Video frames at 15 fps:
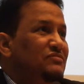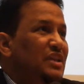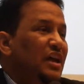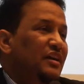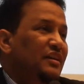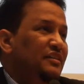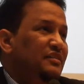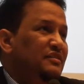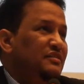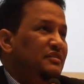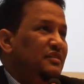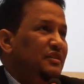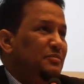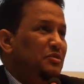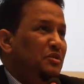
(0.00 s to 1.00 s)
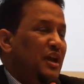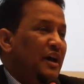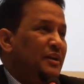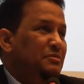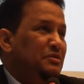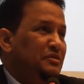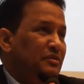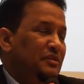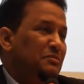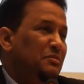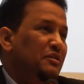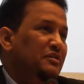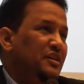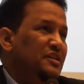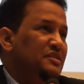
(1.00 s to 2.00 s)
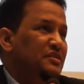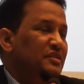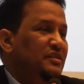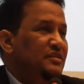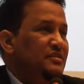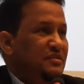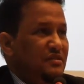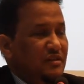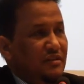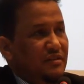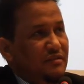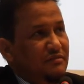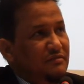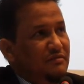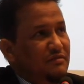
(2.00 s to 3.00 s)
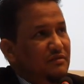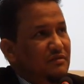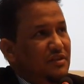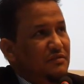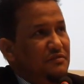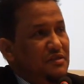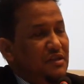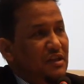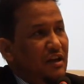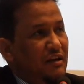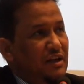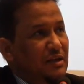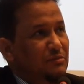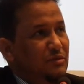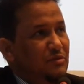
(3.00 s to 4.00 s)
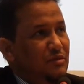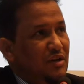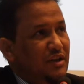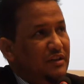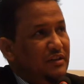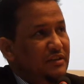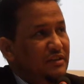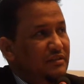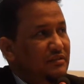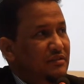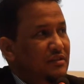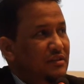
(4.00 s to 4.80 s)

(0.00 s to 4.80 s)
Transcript: And Ibn al-Arabi talk about this in his Tafsir Ahkam al-Quran and